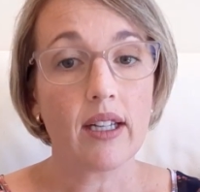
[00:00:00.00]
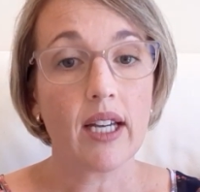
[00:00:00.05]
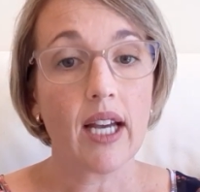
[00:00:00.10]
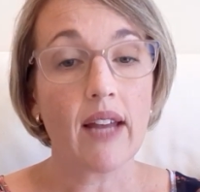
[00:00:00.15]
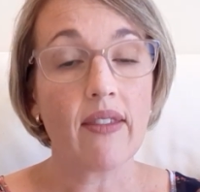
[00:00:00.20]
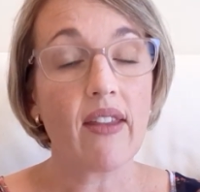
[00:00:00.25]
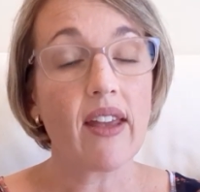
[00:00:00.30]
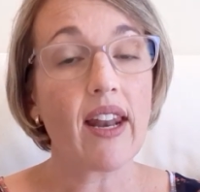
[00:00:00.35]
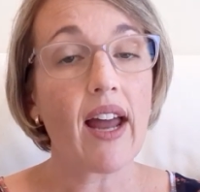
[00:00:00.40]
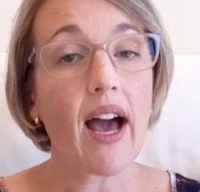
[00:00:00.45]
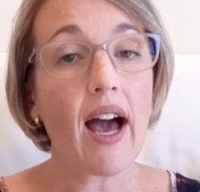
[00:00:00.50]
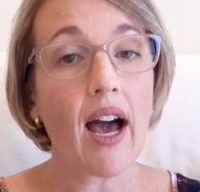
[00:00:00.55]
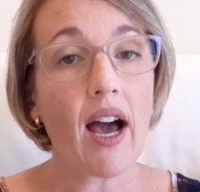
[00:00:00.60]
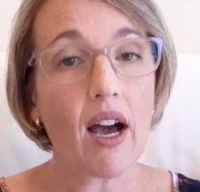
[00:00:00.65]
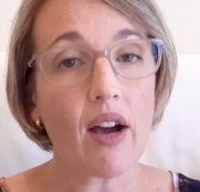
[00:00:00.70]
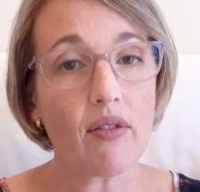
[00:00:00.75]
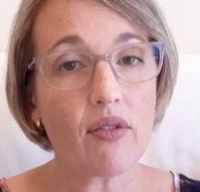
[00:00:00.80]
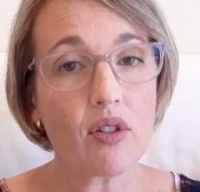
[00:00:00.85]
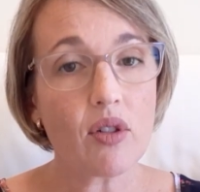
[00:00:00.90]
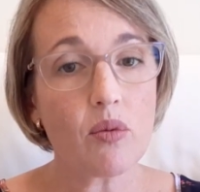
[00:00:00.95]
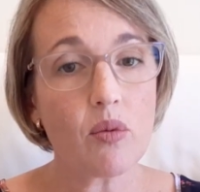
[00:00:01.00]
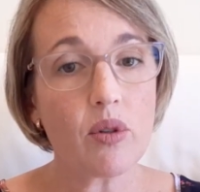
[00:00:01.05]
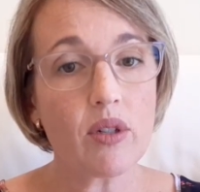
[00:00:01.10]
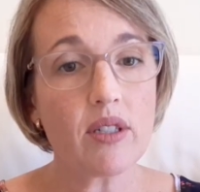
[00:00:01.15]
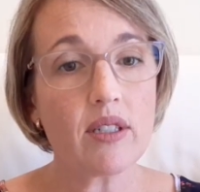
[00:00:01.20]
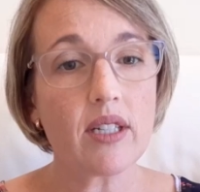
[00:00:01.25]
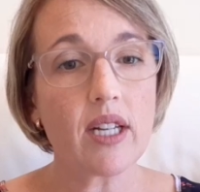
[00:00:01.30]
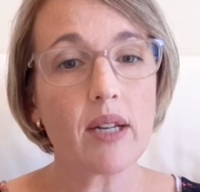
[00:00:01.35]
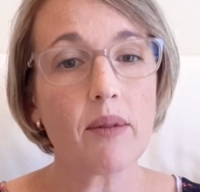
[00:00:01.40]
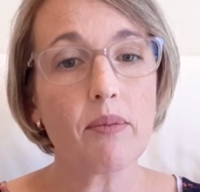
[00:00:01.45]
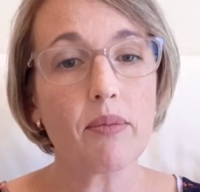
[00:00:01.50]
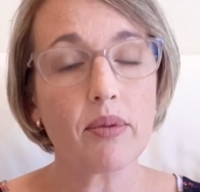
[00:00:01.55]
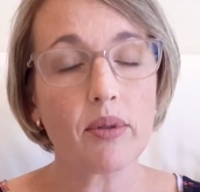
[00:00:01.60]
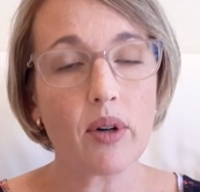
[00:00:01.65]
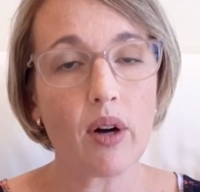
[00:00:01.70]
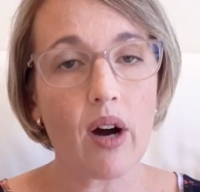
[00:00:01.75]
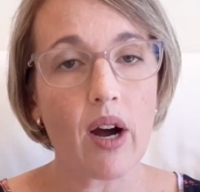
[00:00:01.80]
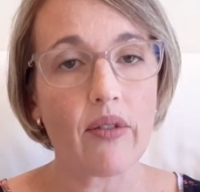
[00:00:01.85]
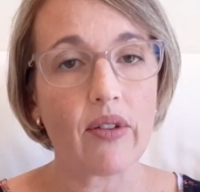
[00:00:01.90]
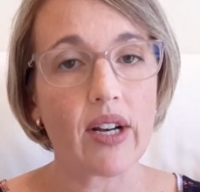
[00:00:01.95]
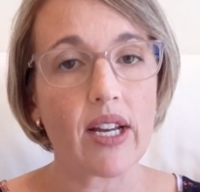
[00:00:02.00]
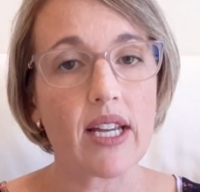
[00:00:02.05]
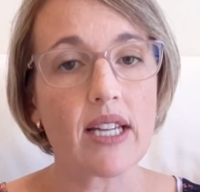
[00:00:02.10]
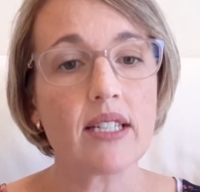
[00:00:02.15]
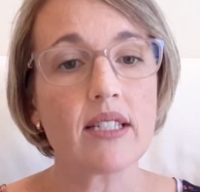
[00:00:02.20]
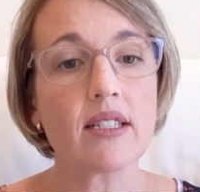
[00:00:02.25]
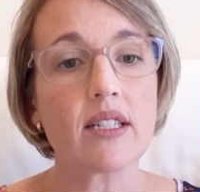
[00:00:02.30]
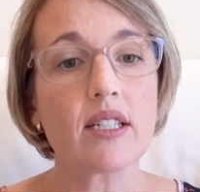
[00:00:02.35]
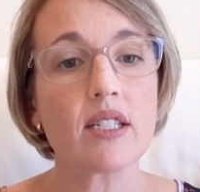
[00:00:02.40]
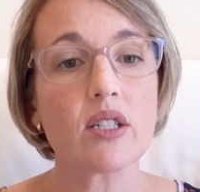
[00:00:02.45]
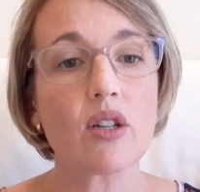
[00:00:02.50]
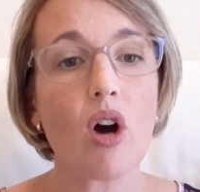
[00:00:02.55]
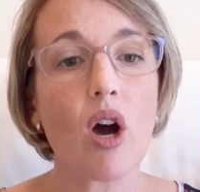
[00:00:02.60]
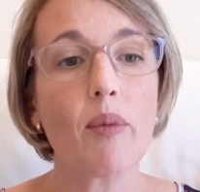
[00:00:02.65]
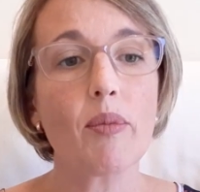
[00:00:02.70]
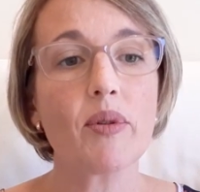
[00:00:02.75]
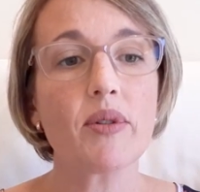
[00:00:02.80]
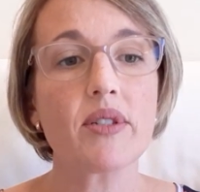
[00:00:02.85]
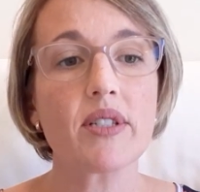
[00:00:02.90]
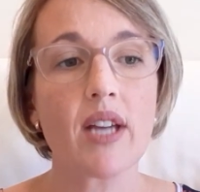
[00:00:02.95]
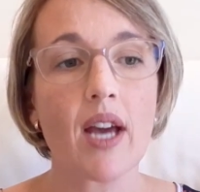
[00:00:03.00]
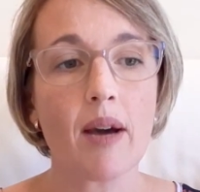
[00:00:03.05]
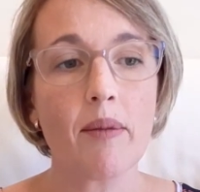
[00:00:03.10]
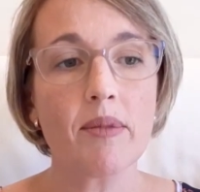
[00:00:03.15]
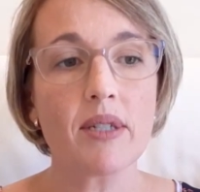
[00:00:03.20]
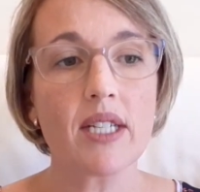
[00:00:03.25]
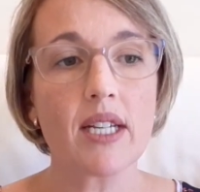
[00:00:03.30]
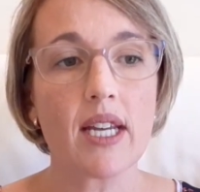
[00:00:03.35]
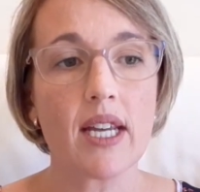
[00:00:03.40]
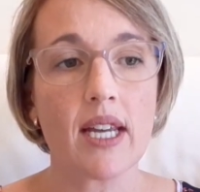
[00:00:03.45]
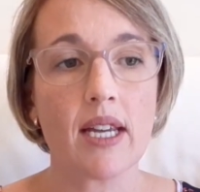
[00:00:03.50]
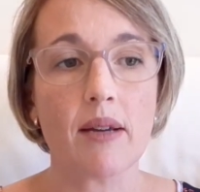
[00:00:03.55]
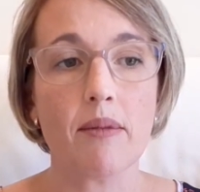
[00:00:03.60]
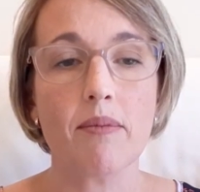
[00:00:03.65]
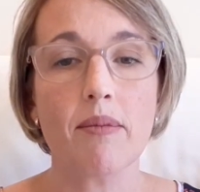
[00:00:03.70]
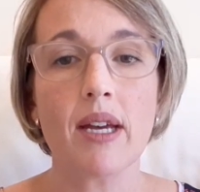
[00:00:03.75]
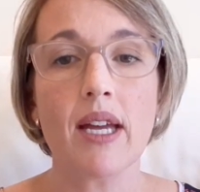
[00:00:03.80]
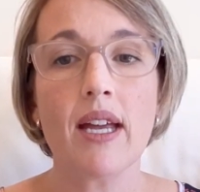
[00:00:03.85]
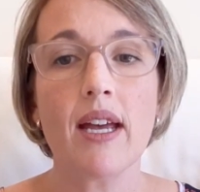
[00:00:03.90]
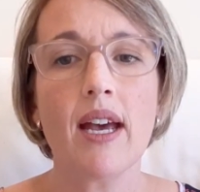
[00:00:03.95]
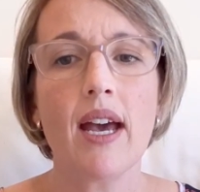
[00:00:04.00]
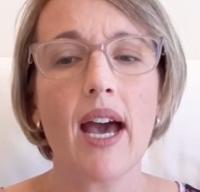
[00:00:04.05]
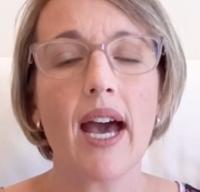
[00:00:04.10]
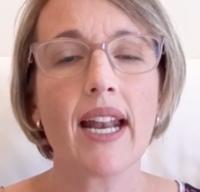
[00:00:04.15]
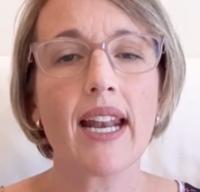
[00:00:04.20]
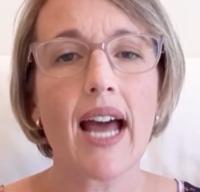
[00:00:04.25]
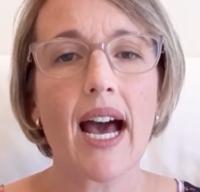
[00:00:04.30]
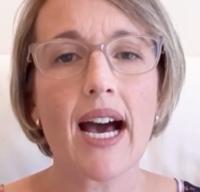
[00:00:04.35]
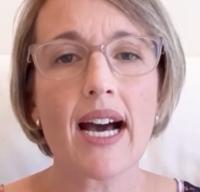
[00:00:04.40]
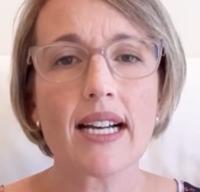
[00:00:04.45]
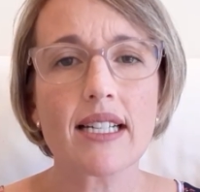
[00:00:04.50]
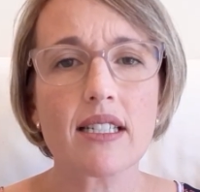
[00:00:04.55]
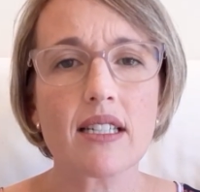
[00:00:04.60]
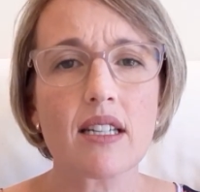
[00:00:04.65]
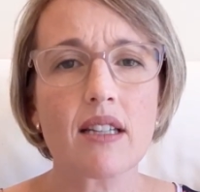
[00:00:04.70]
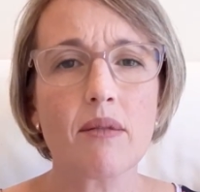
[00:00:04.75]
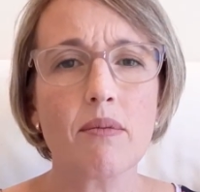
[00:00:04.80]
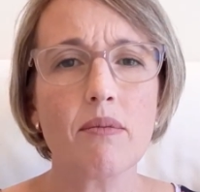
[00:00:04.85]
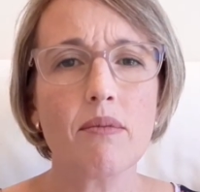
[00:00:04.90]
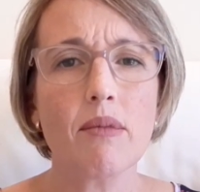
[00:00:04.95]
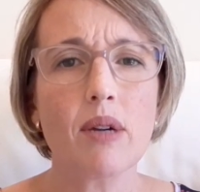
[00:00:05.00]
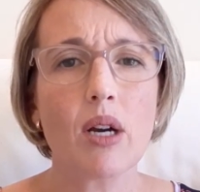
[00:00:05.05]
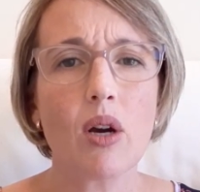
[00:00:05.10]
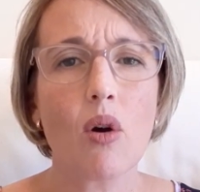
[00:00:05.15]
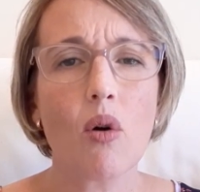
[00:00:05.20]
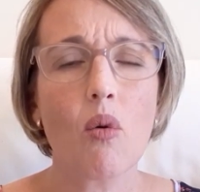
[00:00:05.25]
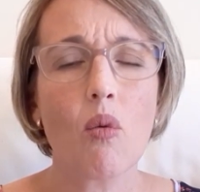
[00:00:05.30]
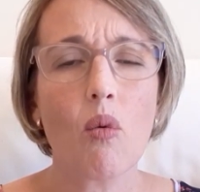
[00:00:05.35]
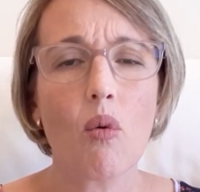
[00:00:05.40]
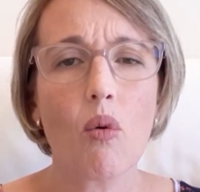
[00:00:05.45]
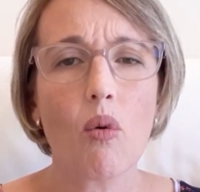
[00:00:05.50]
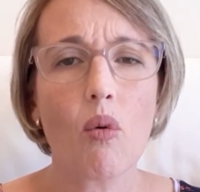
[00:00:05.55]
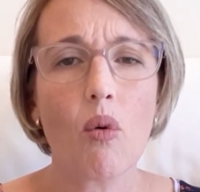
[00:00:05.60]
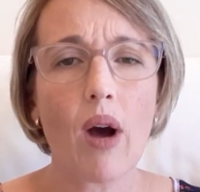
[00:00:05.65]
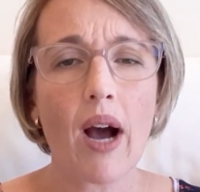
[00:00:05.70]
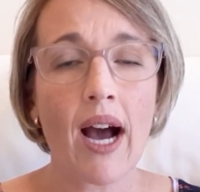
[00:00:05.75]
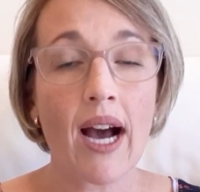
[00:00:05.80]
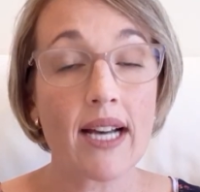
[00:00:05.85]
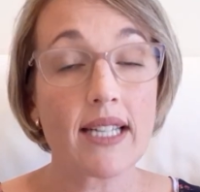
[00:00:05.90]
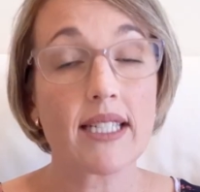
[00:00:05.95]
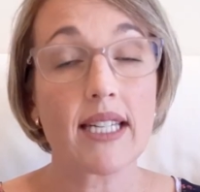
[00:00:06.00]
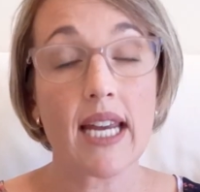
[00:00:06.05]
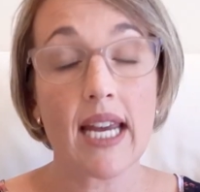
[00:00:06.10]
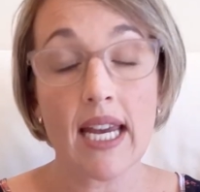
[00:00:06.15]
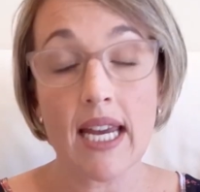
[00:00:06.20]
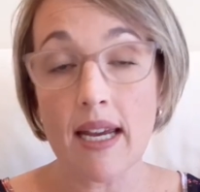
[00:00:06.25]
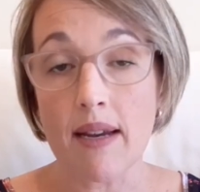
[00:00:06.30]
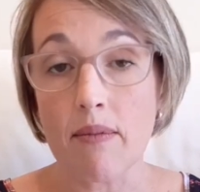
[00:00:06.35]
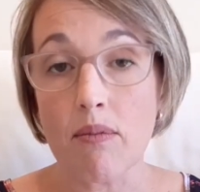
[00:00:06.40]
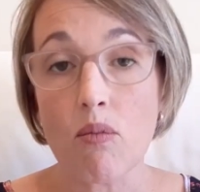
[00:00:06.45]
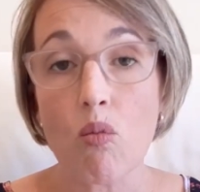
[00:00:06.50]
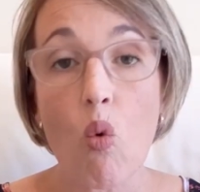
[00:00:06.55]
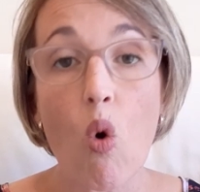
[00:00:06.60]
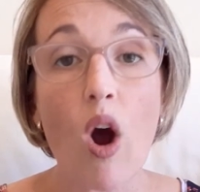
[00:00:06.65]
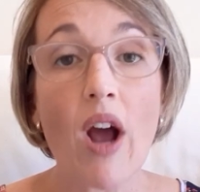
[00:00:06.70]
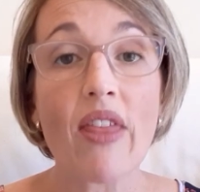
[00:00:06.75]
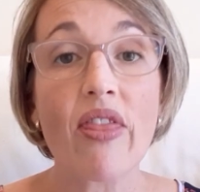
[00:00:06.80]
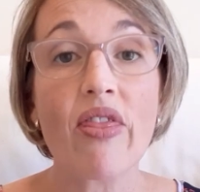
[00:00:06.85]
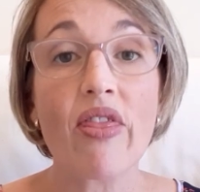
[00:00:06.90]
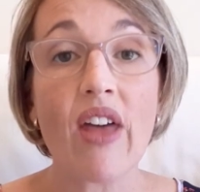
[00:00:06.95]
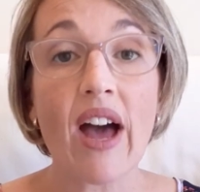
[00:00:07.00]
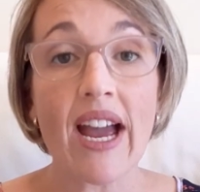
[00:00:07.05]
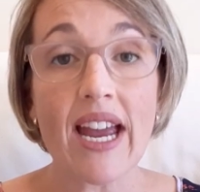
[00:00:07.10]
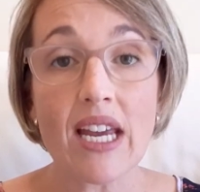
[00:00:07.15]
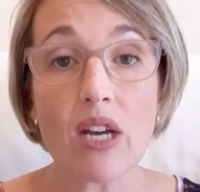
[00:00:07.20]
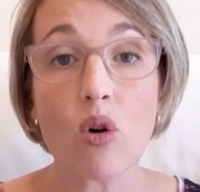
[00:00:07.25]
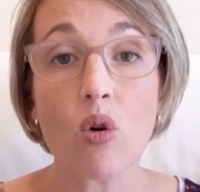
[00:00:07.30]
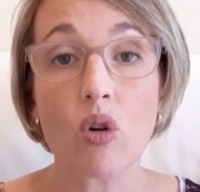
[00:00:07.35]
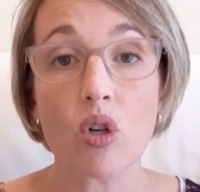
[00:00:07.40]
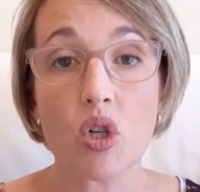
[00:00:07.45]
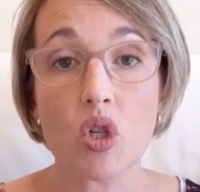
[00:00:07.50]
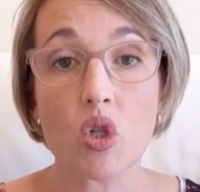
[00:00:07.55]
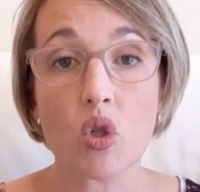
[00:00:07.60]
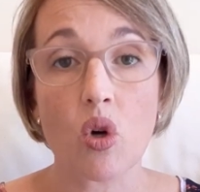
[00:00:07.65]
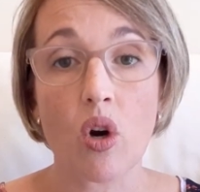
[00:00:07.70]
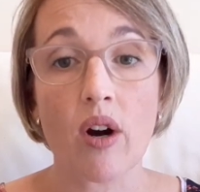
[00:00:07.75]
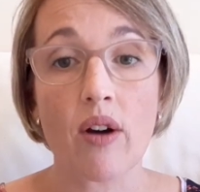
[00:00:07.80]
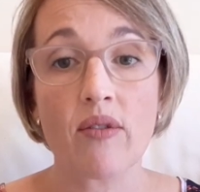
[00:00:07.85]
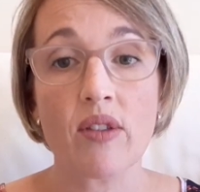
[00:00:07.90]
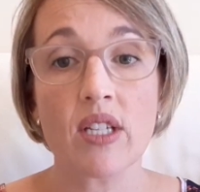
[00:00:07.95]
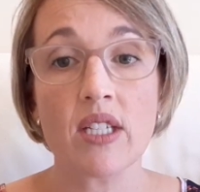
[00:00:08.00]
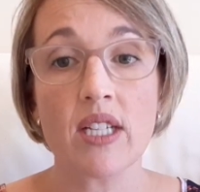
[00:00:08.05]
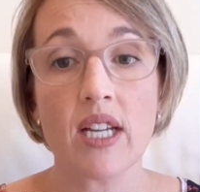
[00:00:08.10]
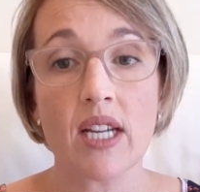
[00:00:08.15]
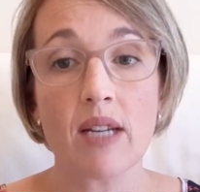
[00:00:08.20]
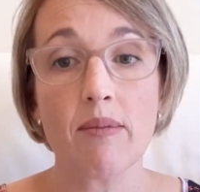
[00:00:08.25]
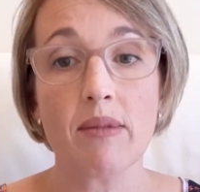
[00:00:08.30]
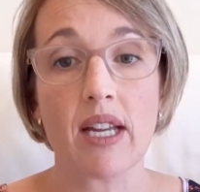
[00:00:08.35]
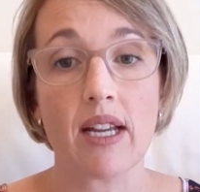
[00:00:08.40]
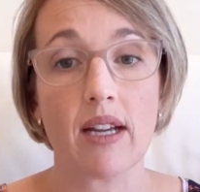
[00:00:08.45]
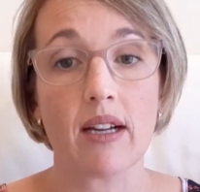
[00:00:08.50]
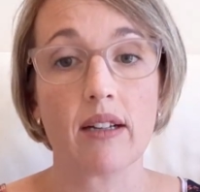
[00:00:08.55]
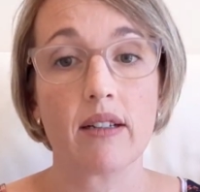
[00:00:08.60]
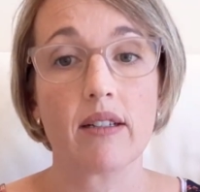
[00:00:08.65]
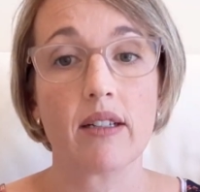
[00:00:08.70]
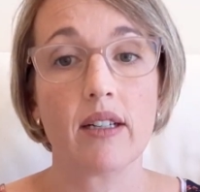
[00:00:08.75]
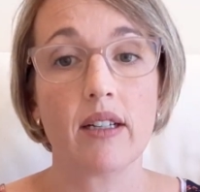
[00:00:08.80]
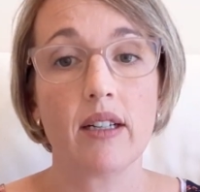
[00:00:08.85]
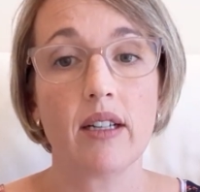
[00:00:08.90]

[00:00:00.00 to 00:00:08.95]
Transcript: and then afterwards in private, his disciples come to him and ask him why they couldn't drive the demon out.